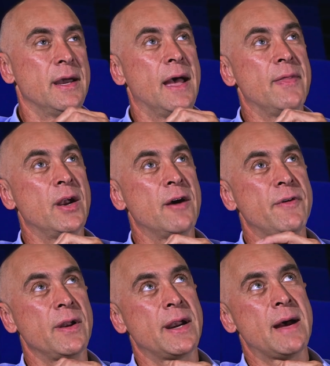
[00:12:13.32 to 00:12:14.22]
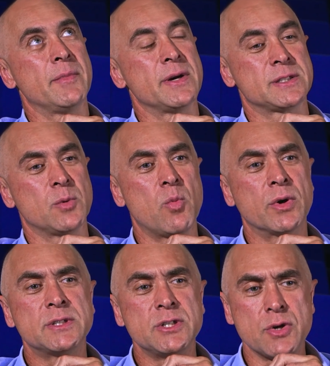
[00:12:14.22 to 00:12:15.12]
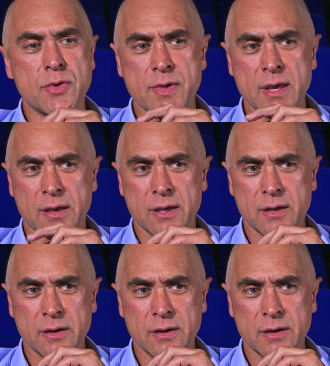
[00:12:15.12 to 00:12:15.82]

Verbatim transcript: And then I followed up and I said, Well, what did you think